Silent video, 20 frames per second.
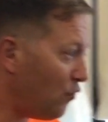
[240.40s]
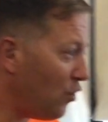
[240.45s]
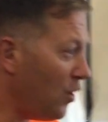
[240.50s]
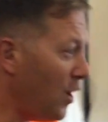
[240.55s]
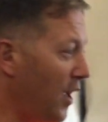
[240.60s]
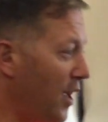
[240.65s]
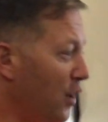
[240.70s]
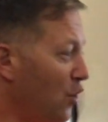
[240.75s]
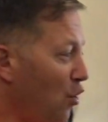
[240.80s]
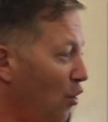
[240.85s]

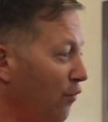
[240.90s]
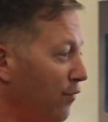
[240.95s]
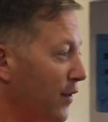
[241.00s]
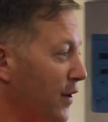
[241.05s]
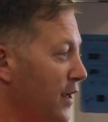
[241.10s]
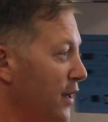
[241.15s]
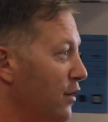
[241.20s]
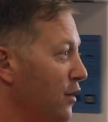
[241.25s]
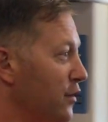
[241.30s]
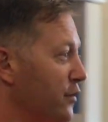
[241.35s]
And over
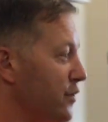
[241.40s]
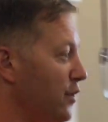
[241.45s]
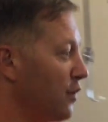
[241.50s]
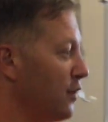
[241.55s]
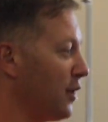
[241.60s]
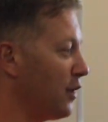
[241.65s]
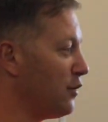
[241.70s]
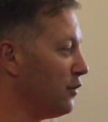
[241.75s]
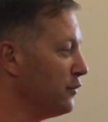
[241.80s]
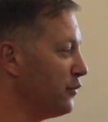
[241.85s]
here is our
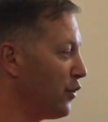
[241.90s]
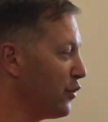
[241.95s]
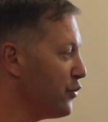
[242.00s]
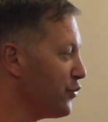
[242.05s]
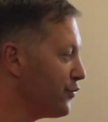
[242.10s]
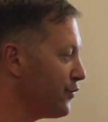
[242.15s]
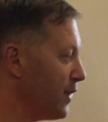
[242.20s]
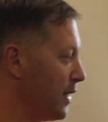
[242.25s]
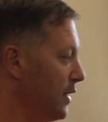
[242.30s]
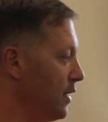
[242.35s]
little
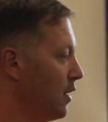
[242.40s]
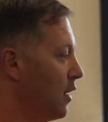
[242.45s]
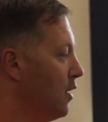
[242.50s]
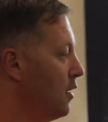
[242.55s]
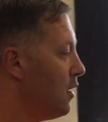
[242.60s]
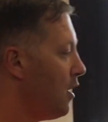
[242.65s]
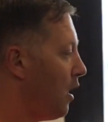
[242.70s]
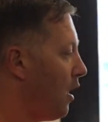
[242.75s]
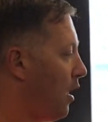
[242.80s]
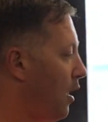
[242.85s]
nursery
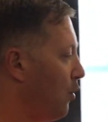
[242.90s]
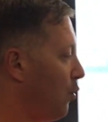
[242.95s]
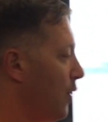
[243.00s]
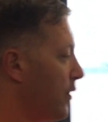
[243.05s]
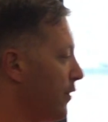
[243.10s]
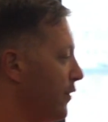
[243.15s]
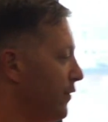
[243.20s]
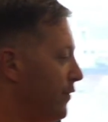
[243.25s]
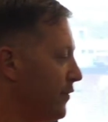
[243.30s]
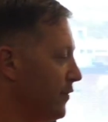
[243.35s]
where
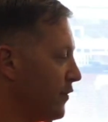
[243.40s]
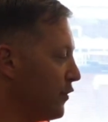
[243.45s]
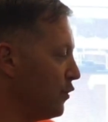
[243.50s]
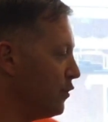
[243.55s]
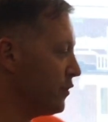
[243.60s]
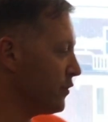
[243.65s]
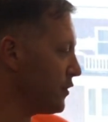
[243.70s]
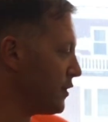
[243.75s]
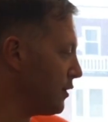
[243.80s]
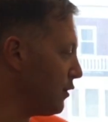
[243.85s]
the
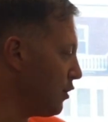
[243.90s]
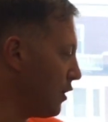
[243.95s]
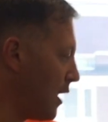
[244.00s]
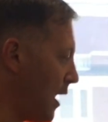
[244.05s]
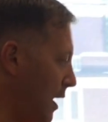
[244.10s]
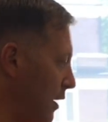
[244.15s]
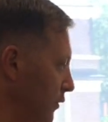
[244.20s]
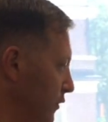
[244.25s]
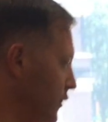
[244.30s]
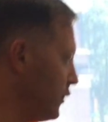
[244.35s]
students learn
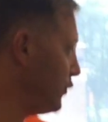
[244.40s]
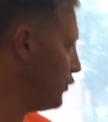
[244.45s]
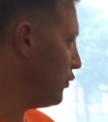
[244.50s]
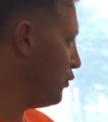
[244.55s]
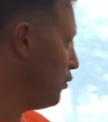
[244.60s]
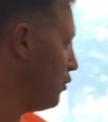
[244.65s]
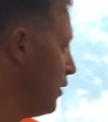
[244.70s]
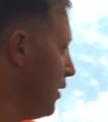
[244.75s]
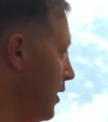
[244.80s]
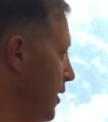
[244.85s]
how
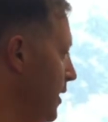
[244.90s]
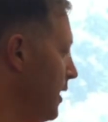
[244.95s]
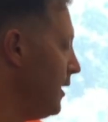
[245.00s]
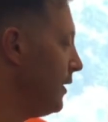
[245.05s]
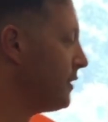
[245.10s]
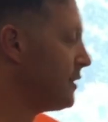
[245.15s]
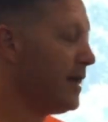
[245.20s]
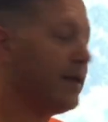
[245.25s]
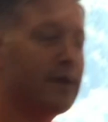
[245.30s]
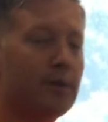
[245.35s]
to
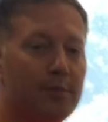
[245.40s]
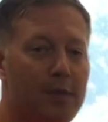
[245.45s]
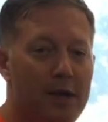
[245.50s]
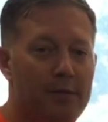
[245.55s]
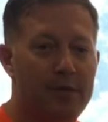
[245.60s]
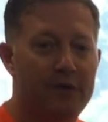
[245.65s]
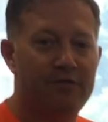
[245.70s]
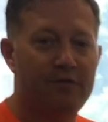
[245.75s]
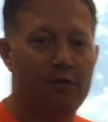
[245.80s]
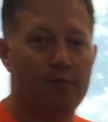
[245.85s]
take the
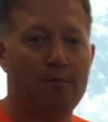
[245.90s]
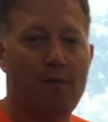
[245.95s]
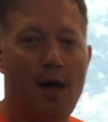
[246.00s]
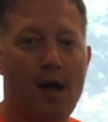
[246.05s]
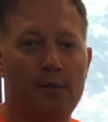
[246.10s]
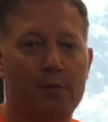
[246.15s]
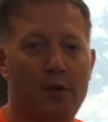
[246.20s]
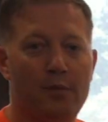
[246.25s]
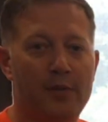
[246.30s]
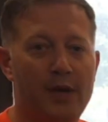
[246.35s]
baby from
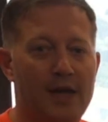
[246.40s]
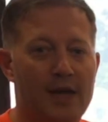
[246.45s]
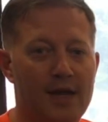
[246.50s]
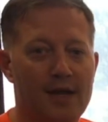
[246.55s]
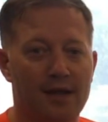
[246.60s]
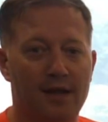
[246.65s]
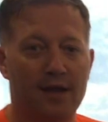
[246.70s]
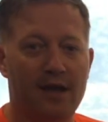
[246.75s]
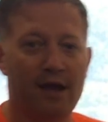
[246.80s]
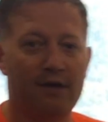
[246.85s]
mom
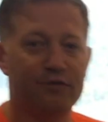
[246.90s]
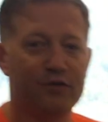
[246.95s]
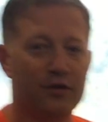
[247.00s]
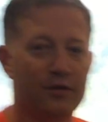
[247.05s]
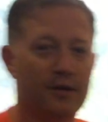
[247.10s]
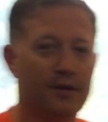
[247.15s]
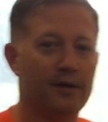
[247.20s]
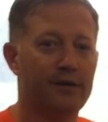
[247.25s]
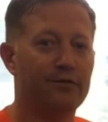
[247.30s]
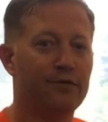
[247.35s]
immediately after
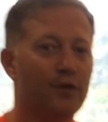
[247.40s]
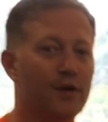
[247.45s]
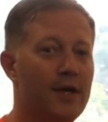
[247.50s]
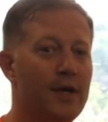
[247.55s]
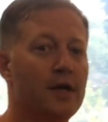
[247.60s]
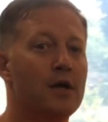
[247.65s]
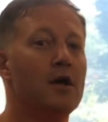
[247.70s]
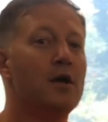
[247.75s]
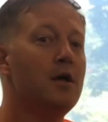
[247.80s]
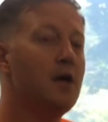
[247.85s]
delivery
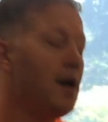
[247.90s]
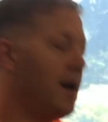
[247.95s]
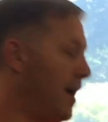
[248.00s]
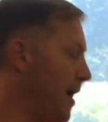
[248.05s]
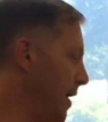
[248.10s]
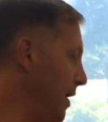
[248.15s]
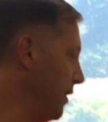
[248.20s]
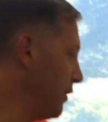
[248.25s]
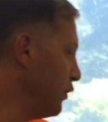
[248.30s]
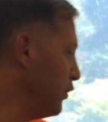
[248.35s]

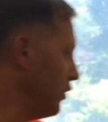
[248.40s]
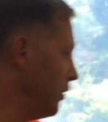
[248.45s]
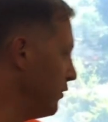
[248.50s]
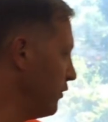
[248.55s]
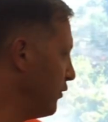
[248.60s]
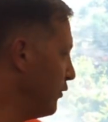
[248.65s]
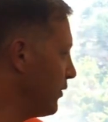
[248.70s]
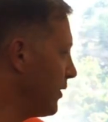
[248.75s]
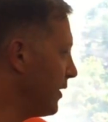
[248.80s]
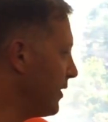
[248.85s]
and
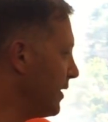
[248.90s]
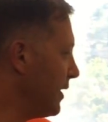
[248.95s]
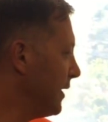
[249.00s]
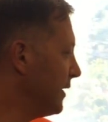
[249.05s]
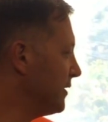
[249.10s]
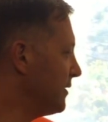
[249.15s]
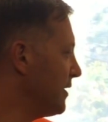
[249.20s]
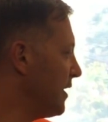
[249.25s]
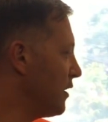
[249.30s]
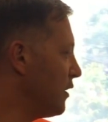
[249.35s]
do the
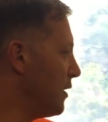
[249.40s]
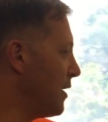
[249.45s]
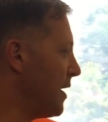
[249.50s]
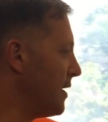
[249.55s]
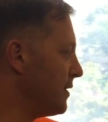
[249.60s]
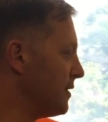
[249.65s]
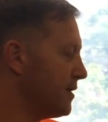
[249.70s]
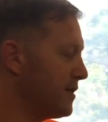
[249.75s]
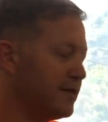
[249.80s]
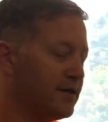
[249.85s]
things that are
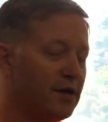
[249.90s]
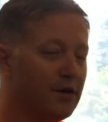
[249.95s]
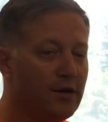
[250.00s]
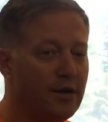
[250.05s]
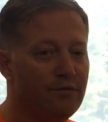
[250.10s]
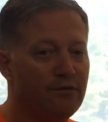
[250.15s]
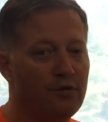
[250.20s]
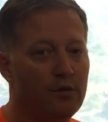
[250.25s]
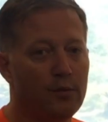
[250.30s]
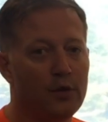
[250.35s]

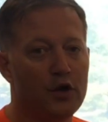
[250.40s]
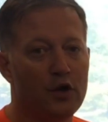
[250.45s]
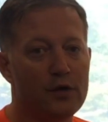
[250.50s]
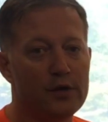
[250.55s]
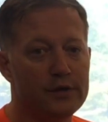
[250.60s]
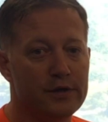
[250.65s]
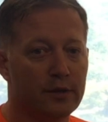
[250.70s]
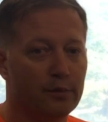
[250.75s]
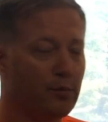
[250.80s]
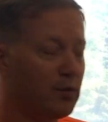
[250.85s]
necessary from a
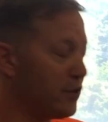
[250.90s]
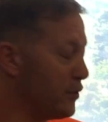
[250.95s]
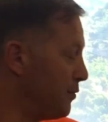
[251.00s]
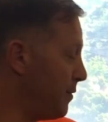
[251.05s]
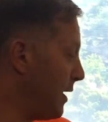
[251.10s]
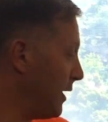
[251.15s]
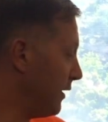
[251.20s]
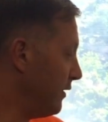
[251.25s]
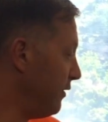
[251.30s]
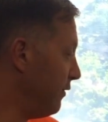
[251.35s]
nursing
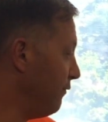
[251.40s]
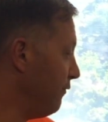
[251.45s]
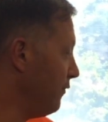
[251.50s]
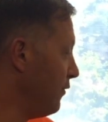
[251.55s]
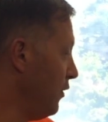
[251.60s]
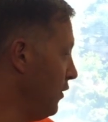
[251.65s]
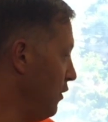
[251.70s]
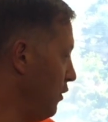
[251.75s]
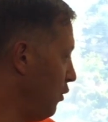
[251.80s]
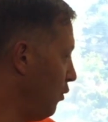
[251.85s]
perspective
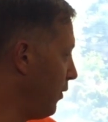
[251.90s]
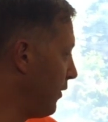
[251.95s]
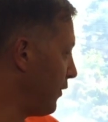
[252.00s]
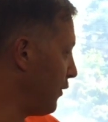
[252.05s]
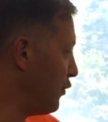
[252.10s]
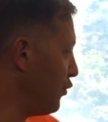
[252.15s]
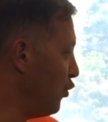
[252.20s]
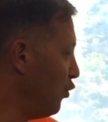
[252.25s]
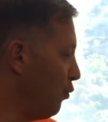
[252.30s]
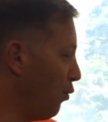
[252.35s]
with
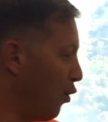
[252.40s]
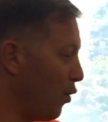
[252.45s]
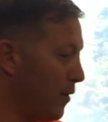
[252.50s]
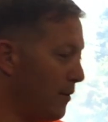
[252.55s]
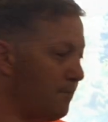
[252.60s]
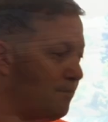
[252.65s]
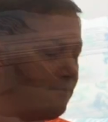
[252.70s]
a newborn.